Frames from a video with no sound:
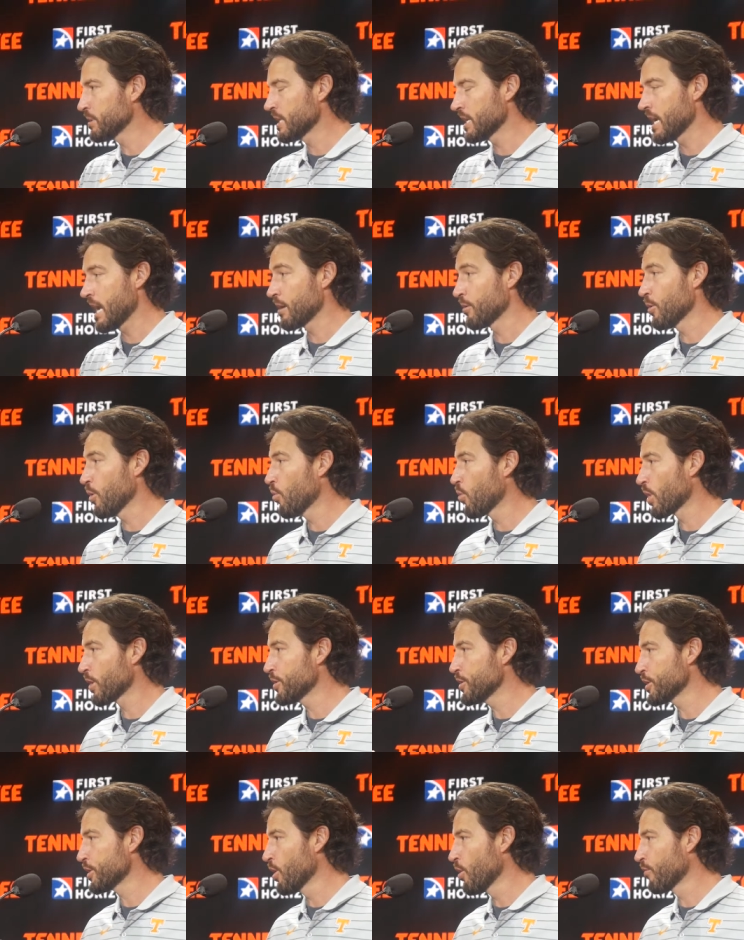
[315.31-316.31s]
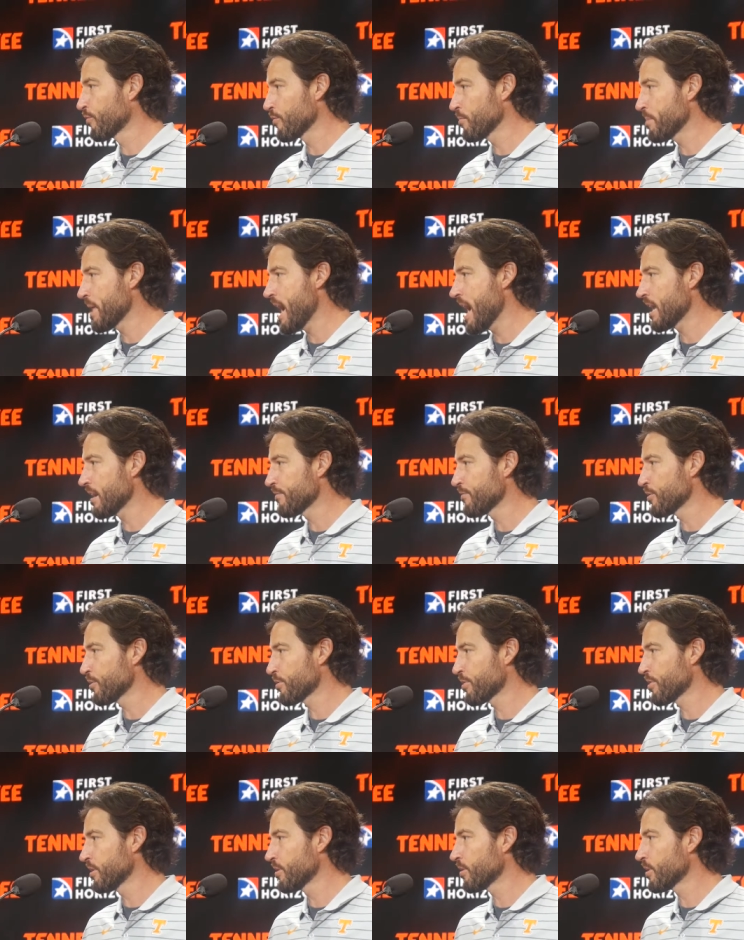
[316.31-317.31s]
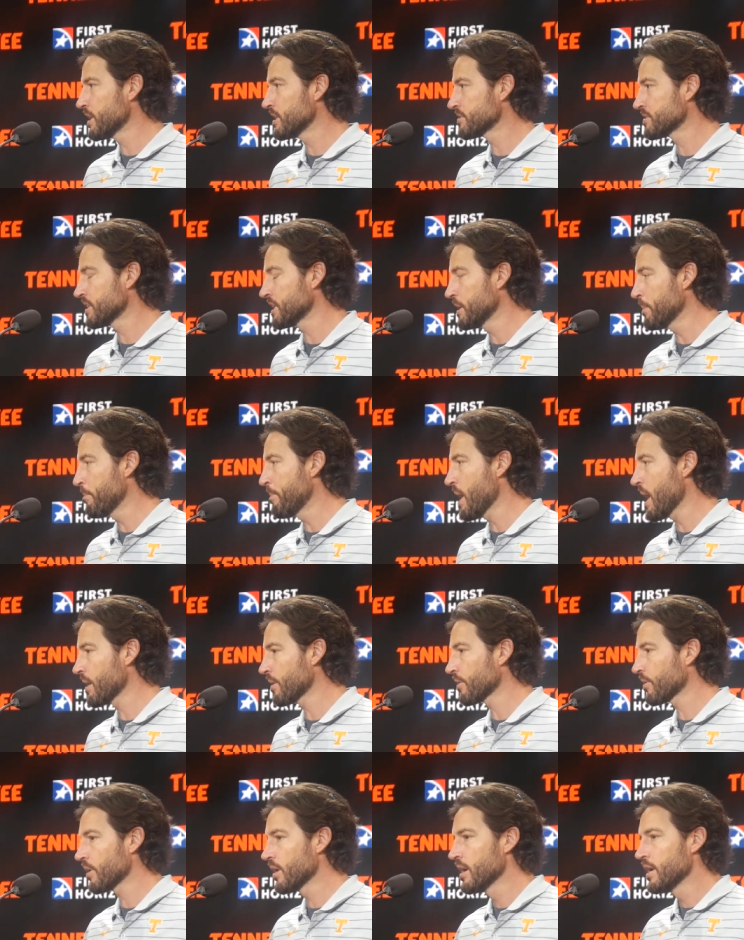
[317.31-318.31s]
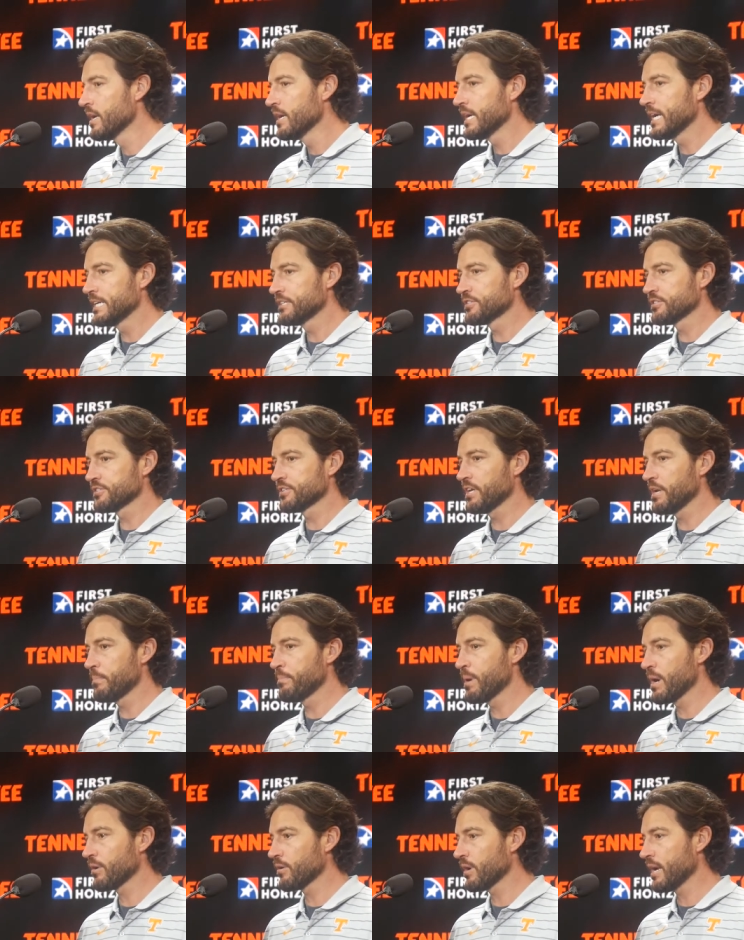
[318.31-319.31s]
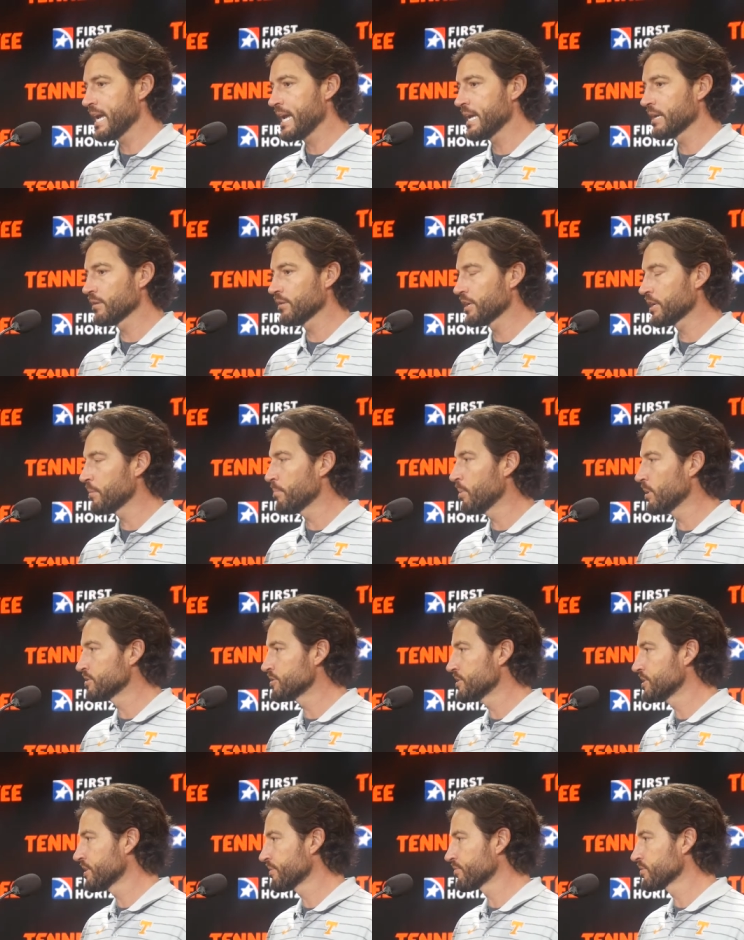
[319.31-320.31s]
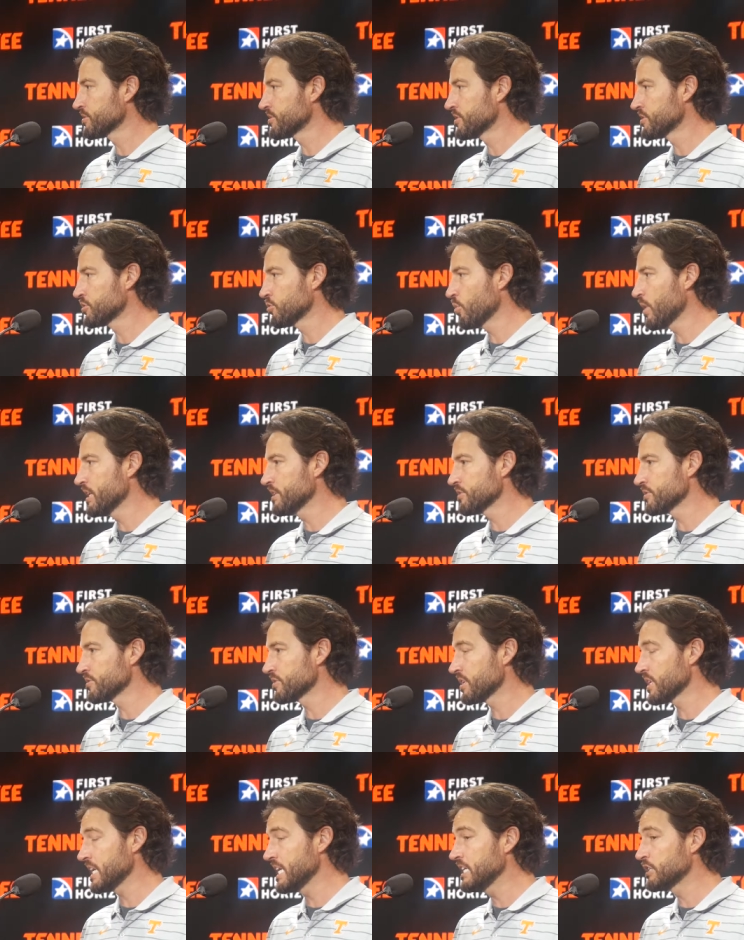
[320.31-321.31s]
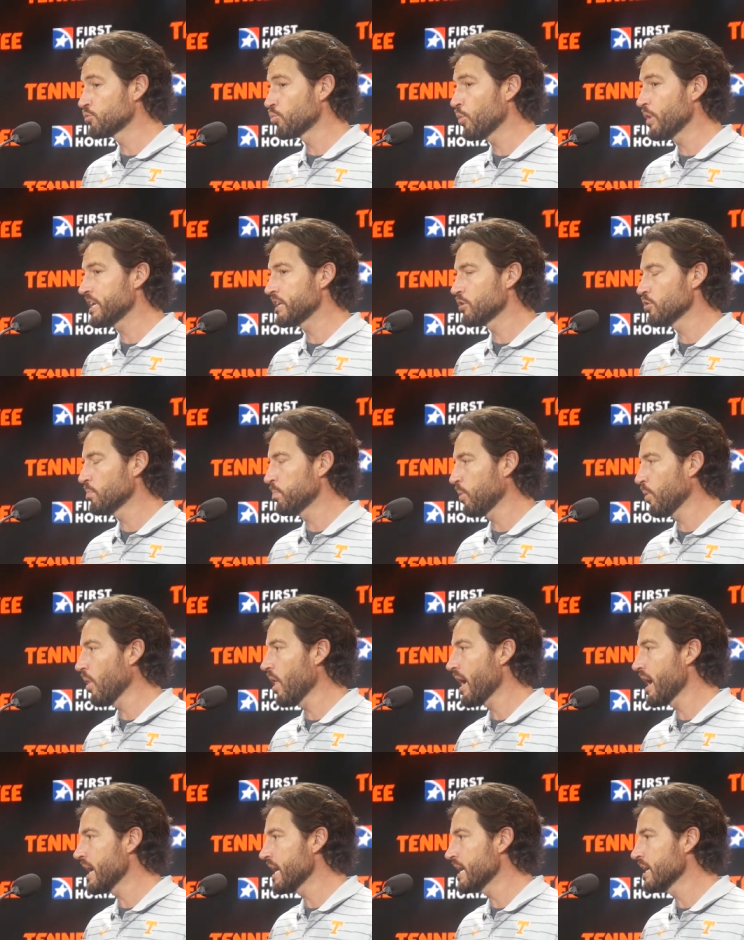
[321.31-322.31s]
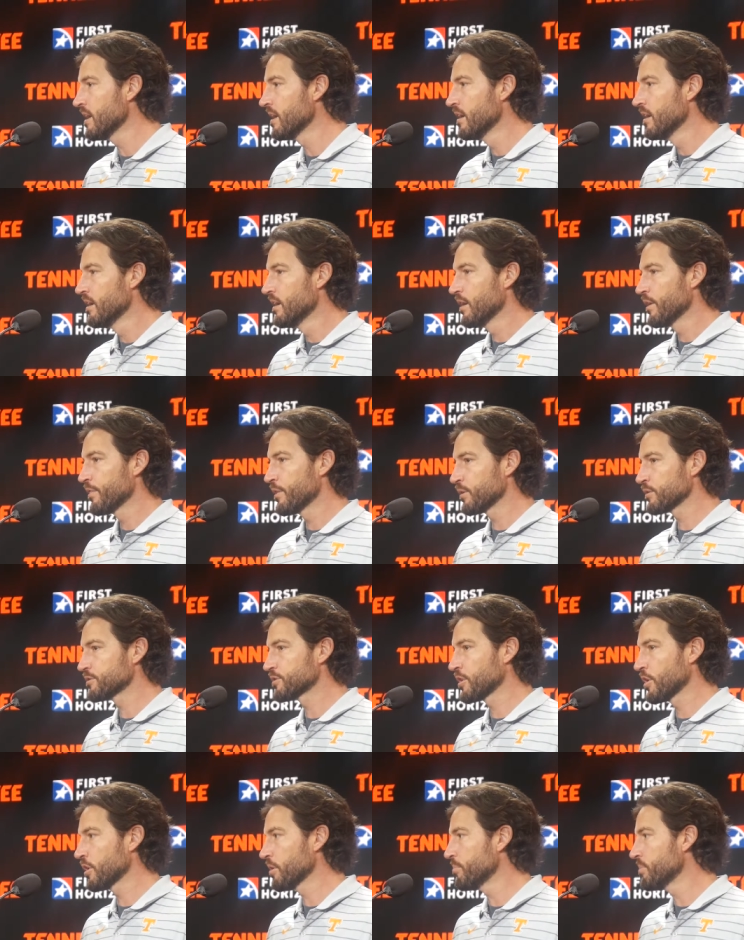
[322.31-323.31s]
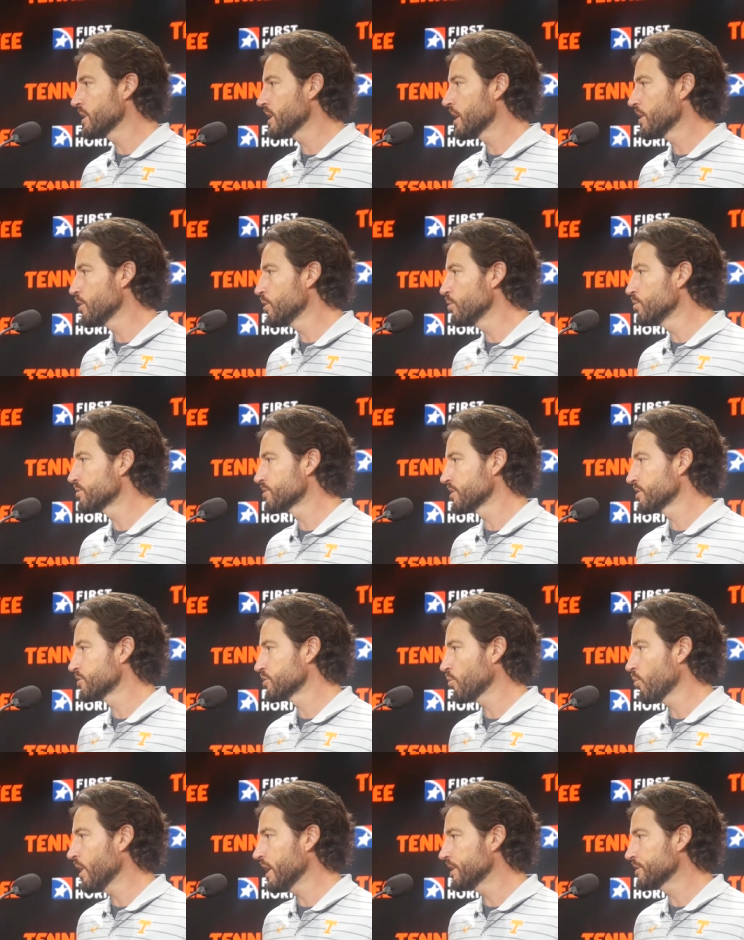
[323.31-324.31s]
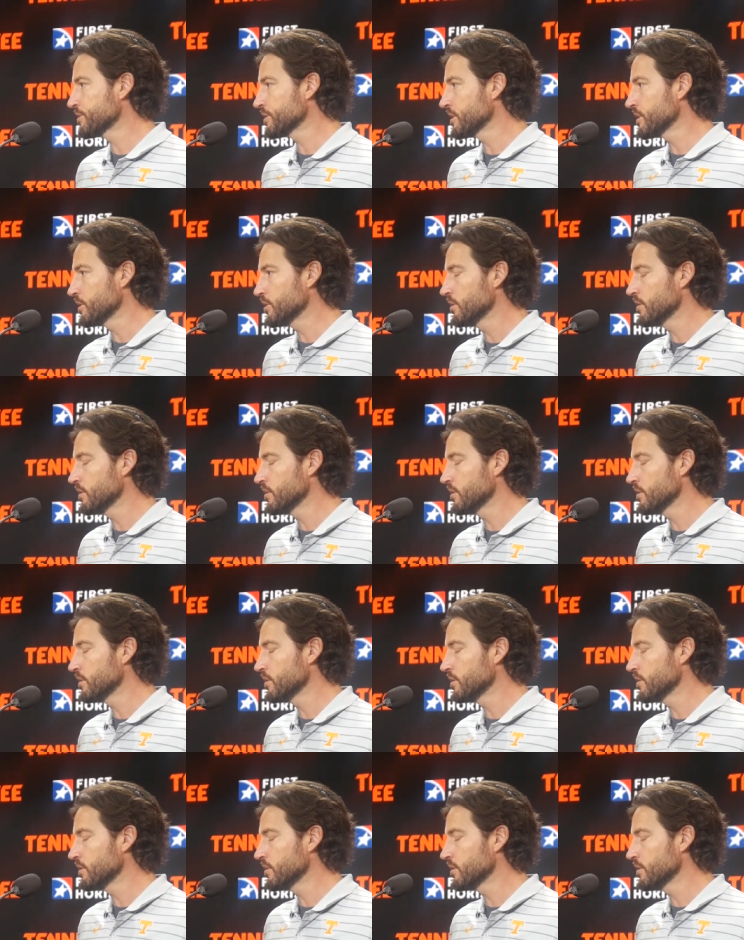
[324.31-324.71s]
And then I don't know where you go from that if your theory is to get better. It's just to get better at handling a bunch of different situations. And each week you play, there's going to be a new situation.